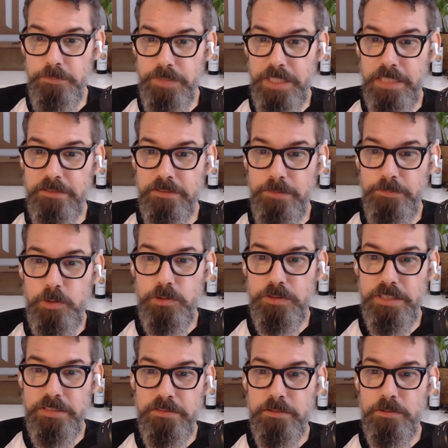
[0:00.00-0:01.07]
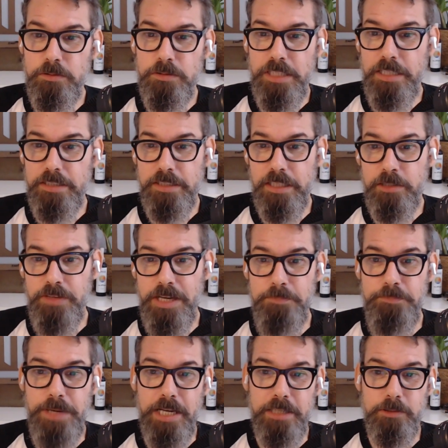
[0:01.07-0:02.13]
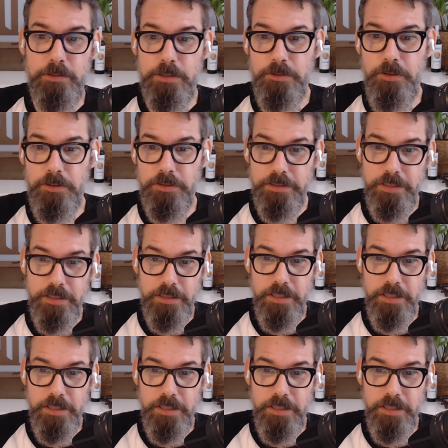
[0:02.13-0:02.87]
get some tourists to take their crap back to their own